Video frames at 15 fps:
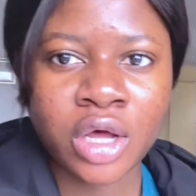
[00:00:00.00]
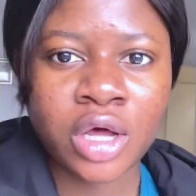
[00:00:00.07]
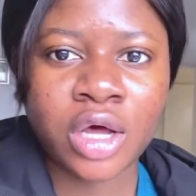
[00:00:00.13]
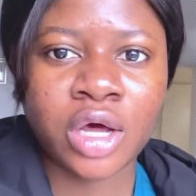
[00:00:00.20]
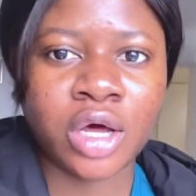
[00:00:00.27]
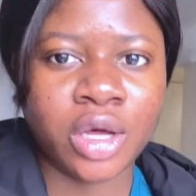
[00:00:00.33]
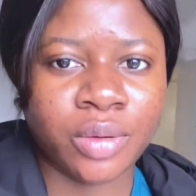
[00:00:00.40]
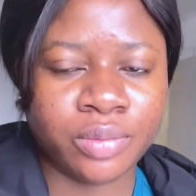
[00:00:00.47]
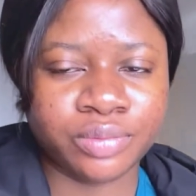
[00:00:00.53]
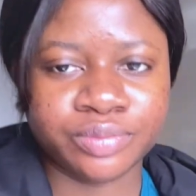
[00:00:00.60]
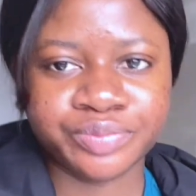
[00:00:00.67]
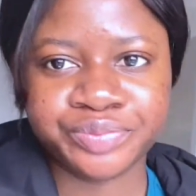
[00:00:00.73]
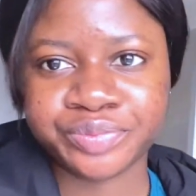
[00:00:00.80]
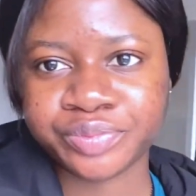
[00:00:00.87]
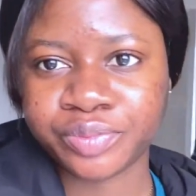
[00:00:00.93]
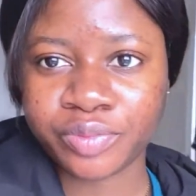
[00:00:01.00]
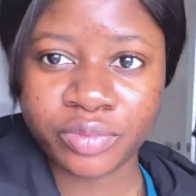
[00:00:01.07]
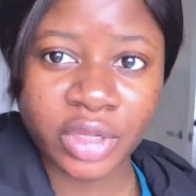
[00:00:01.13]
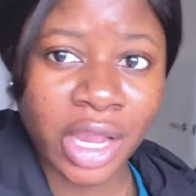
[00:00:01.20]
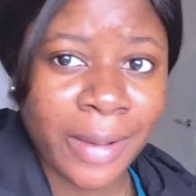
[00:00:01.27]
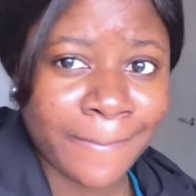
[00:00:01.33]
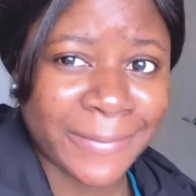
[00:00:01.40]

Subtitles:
it's